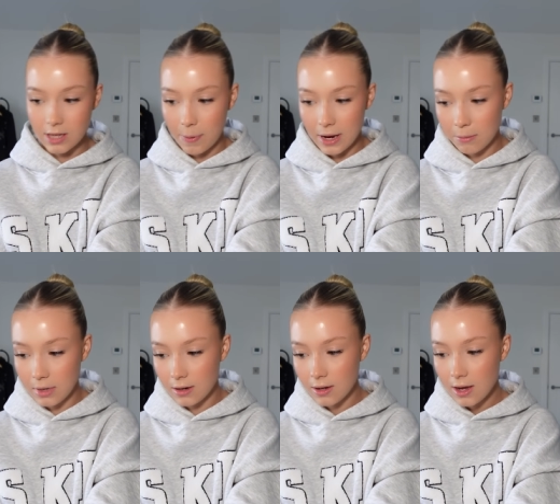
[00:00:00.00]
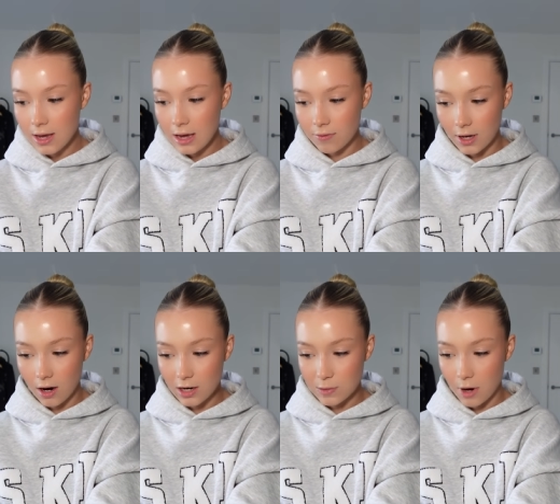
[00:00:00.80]
they're being mean if they
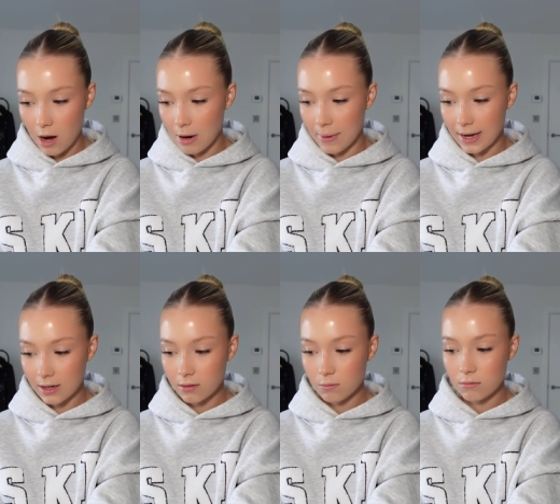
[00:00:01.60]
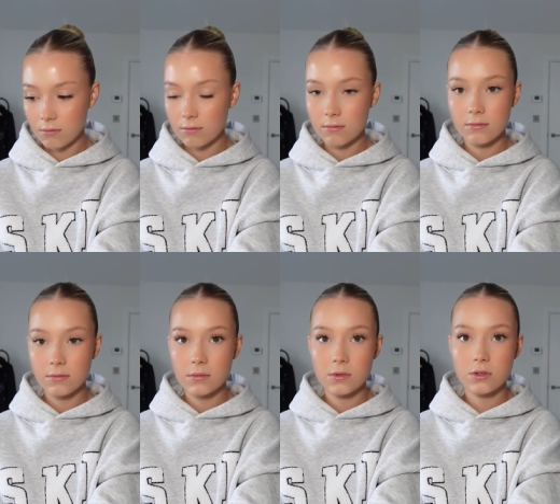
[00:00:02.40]
are, it's behind my back.
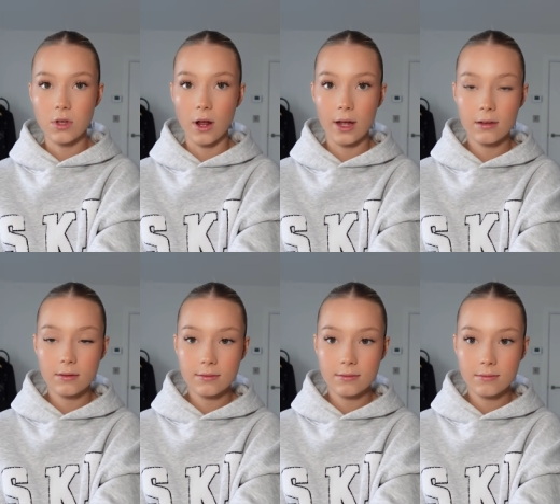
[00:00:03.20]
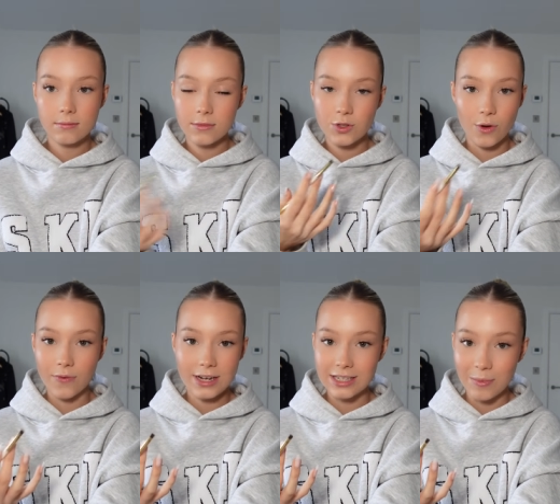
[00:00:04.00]
So like, it's not
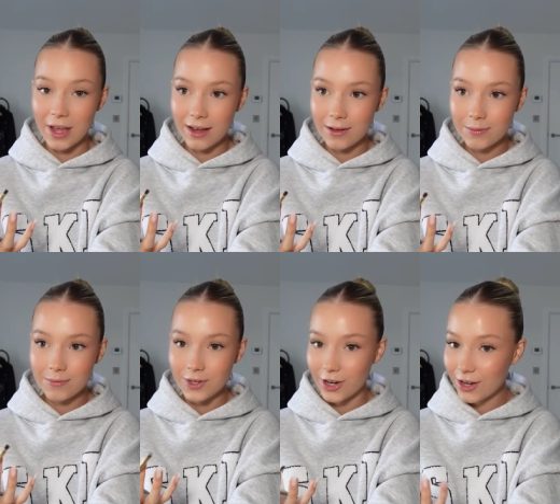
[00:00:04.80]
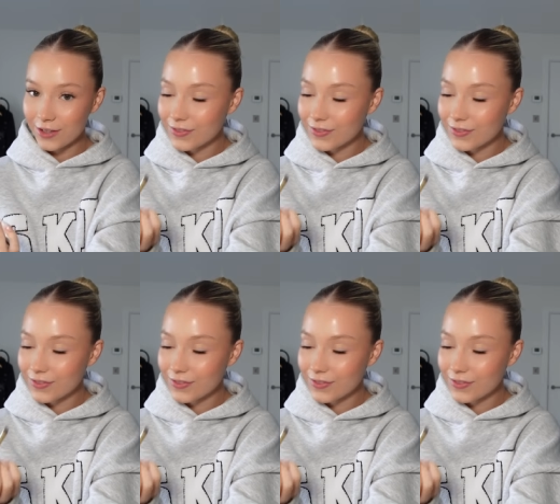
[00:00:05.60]
affecting me, you know?